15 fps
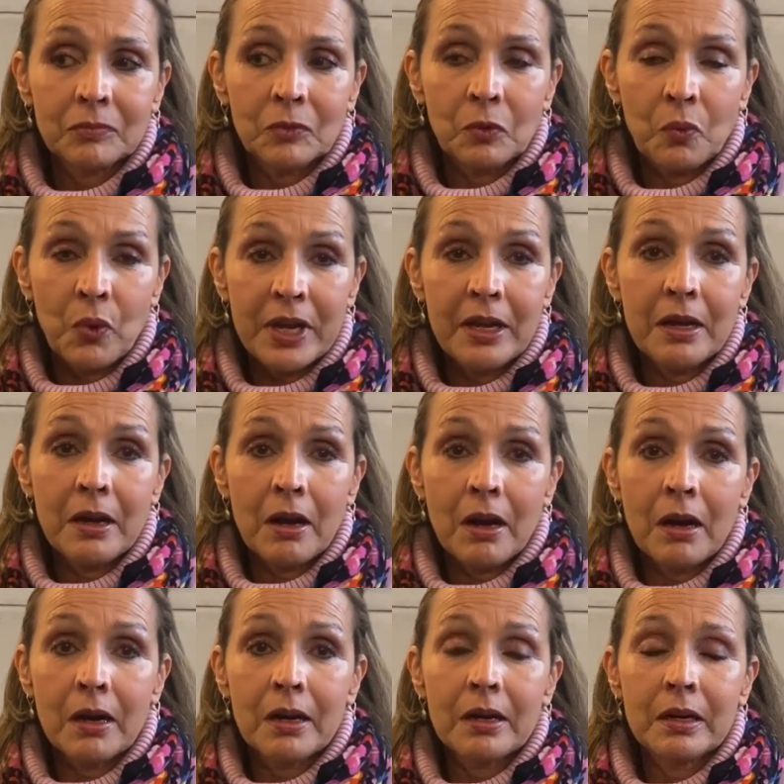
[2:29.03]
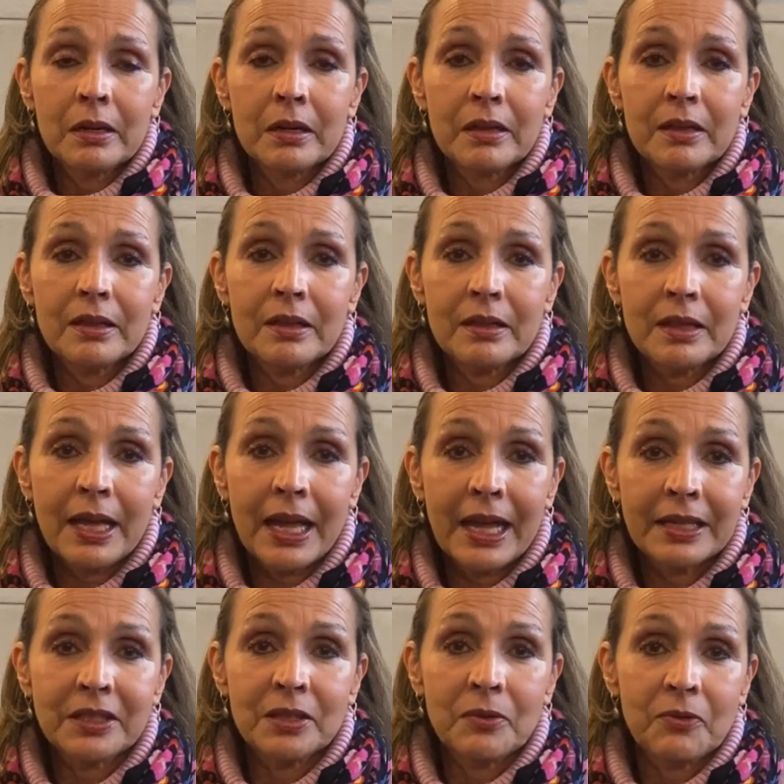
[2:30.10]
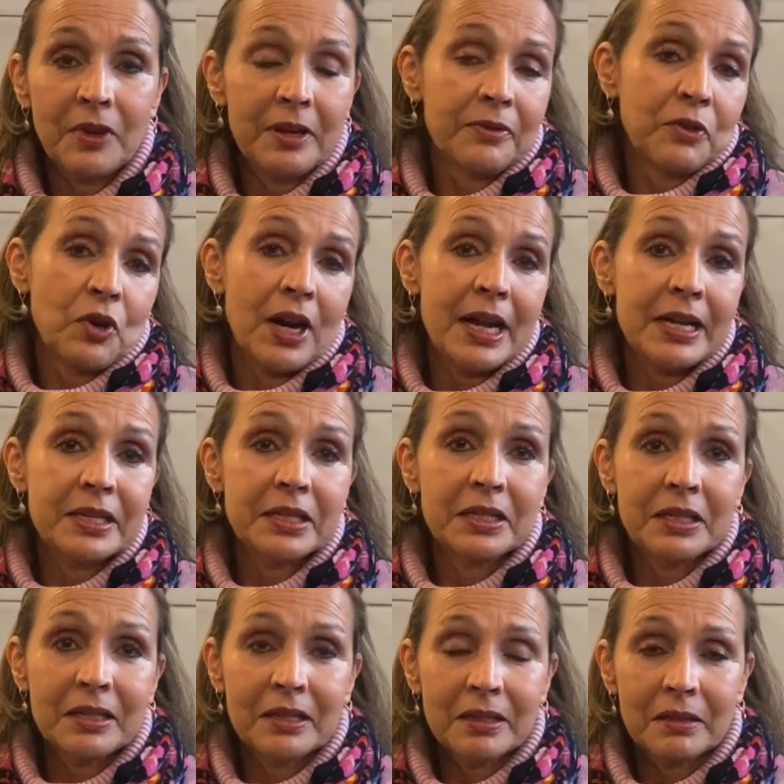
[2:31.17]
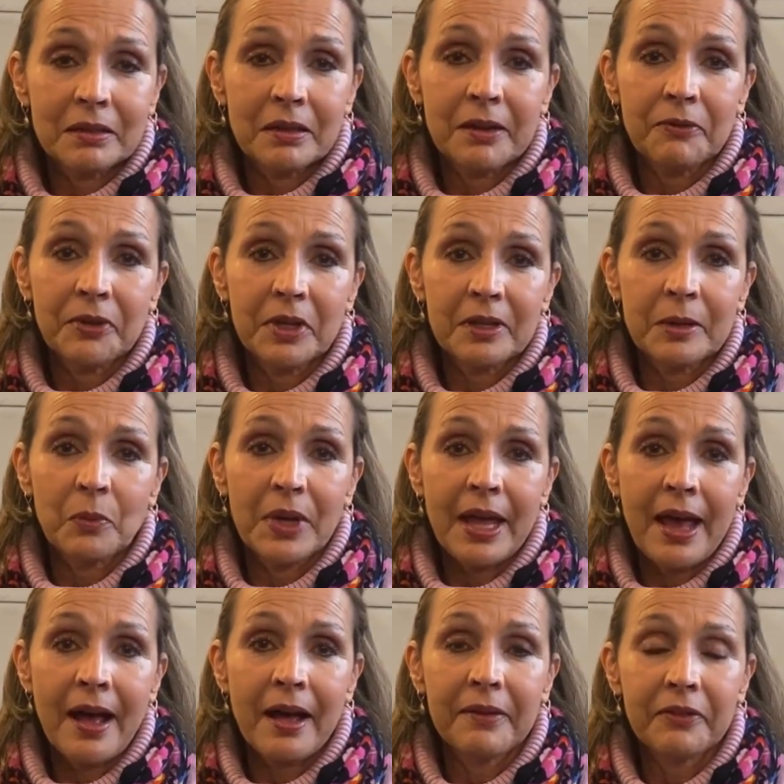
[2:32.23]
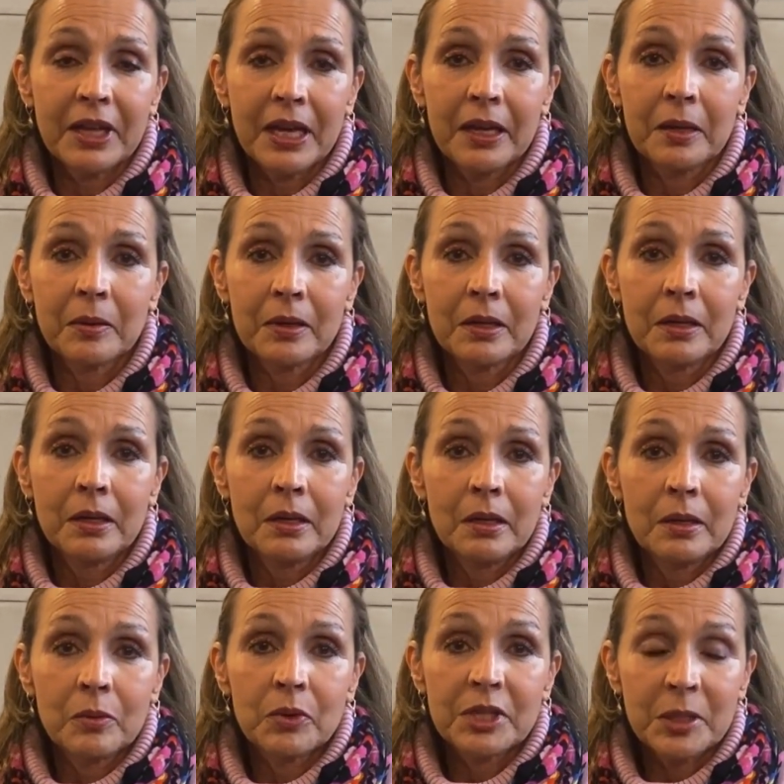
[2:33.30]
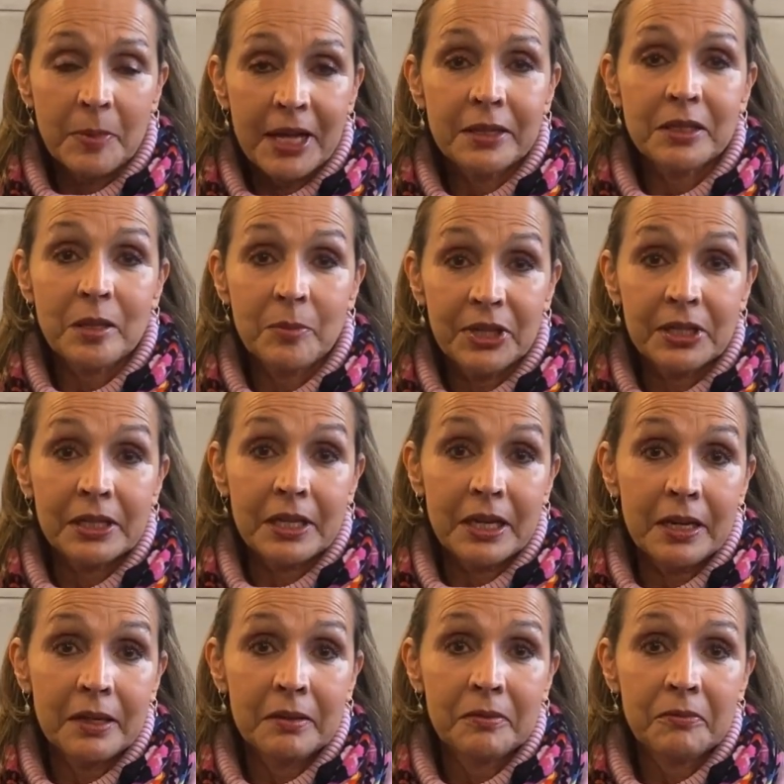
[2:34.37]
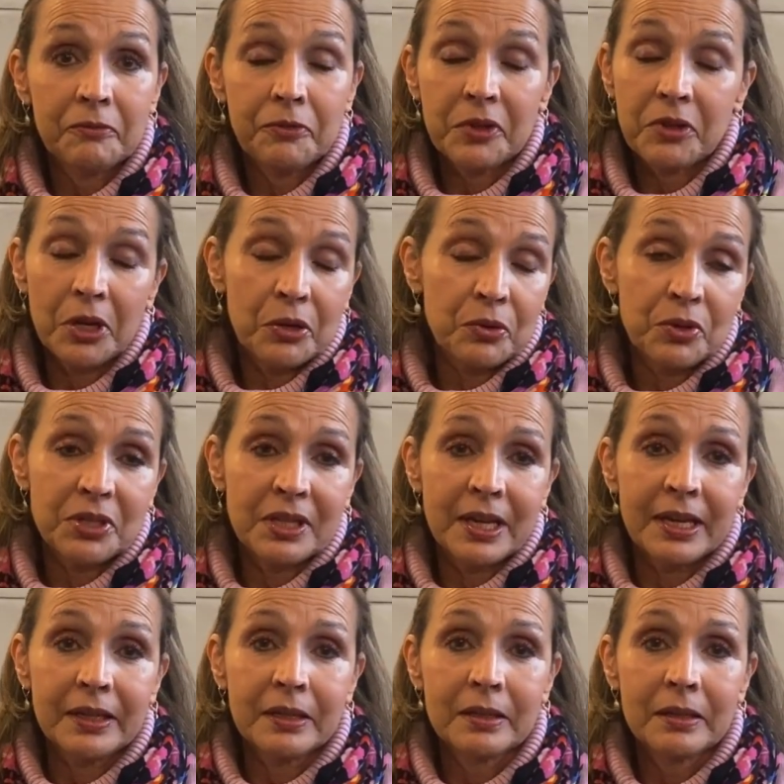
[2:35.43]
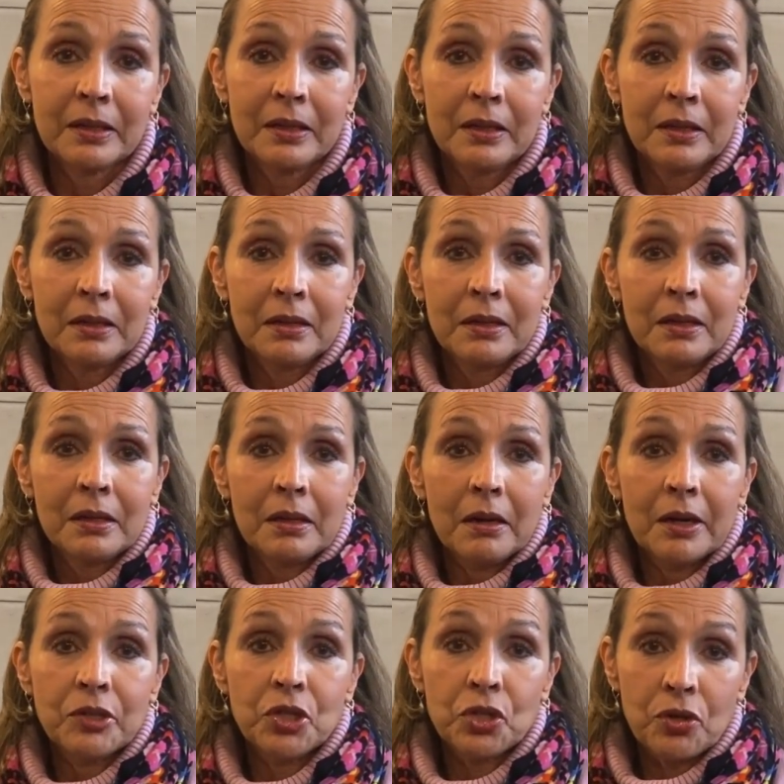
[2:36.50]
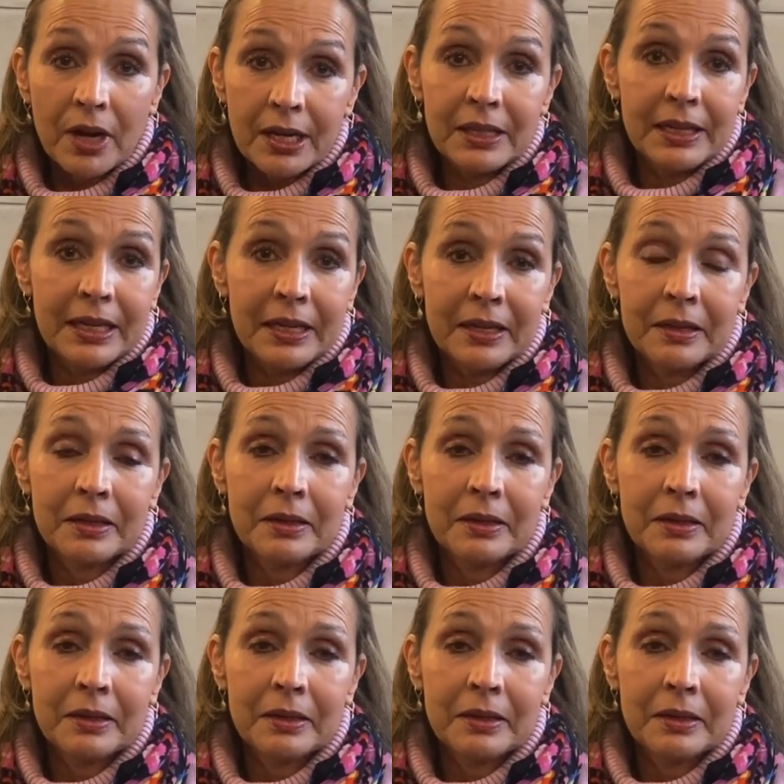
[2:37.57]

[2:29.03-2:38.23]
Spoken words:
We are the hands and feet of Christ. I feel that we have a responsibility for those that are struggling.